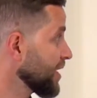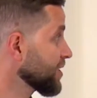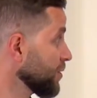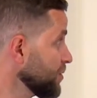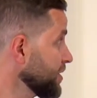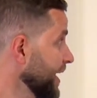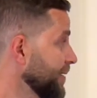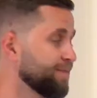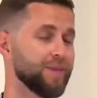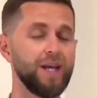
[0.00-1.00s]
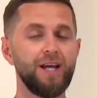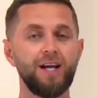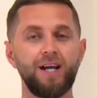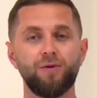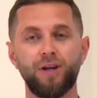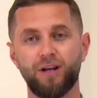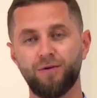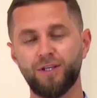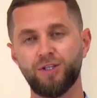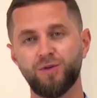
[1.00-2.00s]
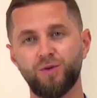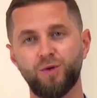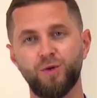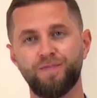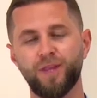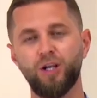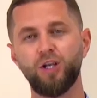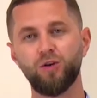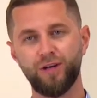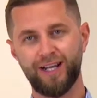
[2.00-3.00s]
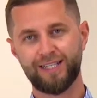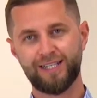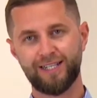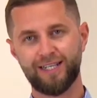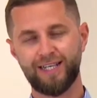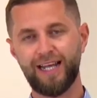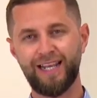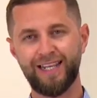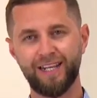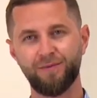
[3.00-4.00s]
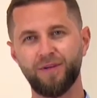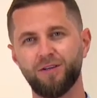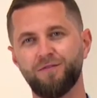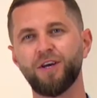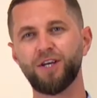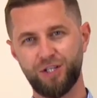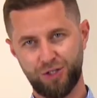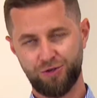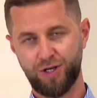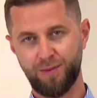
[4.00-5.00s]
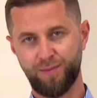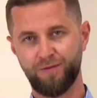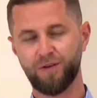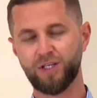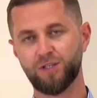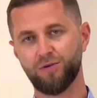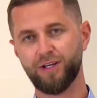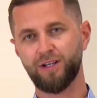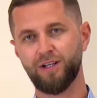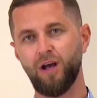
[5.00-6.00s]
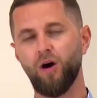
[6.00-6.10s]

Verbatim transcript: So today we are going to look at uh, a little bit of history, of historical